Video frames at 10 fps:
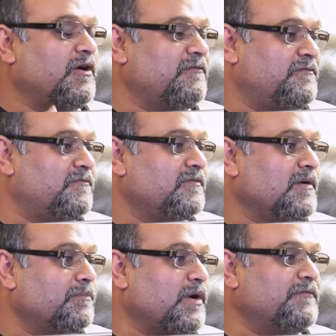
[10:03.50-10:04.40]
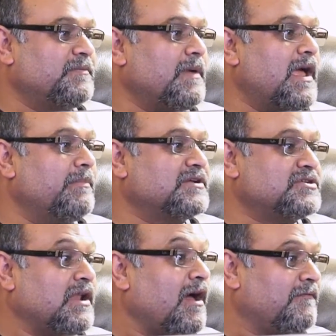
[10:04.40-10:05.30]
of Prophet
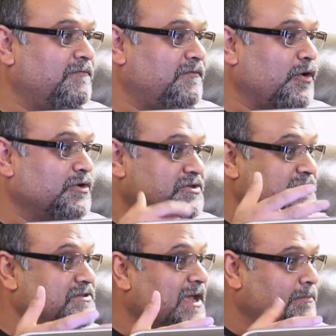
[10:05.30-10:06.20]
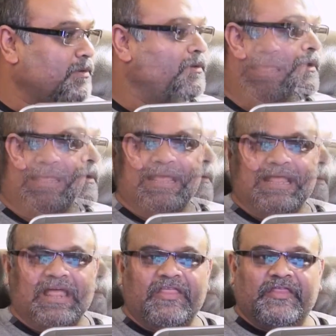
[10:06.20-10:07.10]
Muhammad's love on his disciple?
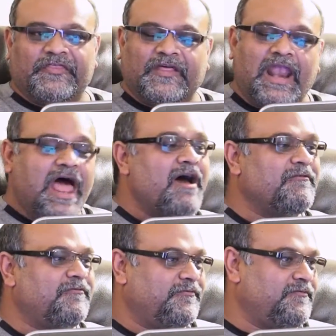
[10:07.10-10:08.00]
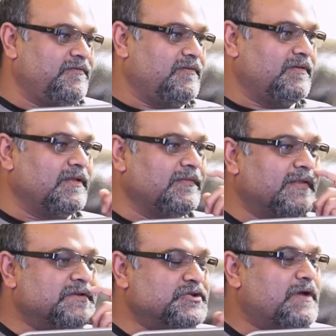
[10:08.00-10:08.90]
The love
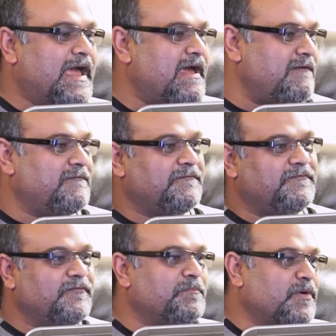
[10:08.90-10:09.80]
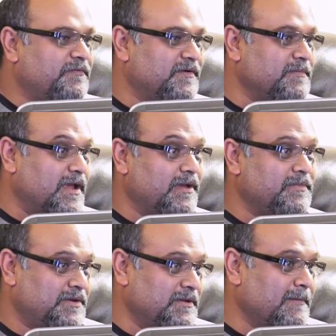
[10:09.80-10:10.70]
that you have for Prophet Muhammad